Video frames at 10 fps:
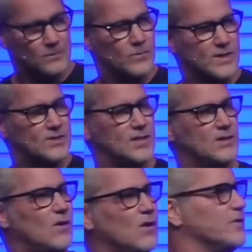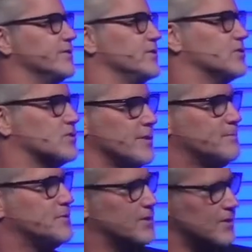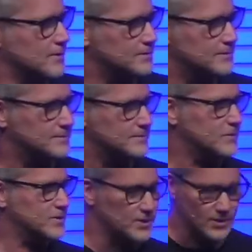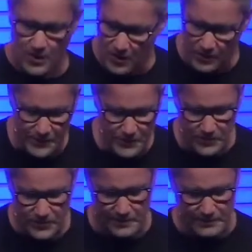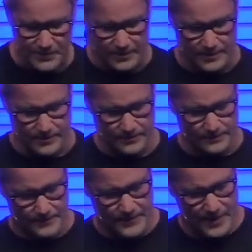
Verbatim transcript: We see all through Scripture, we see all through Scripture that